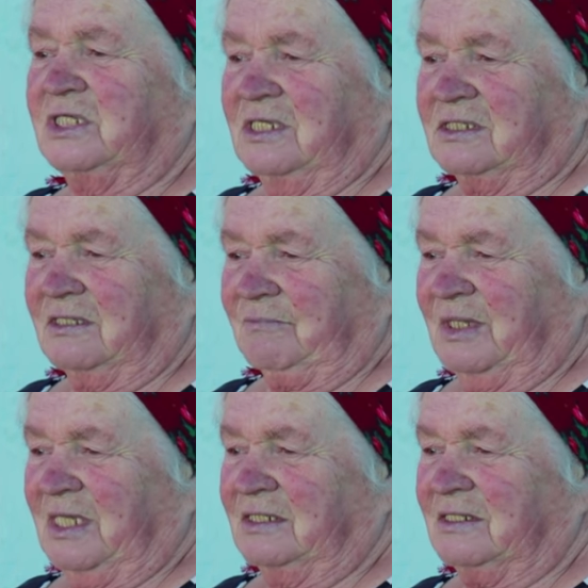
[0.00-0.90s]
the
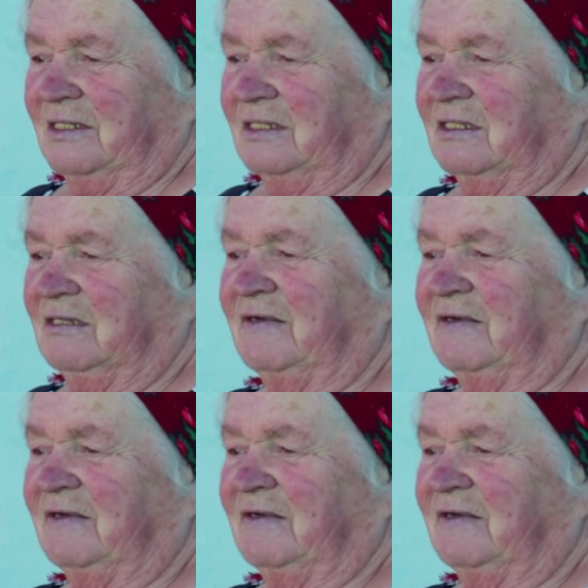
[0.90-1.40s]
handkerchief.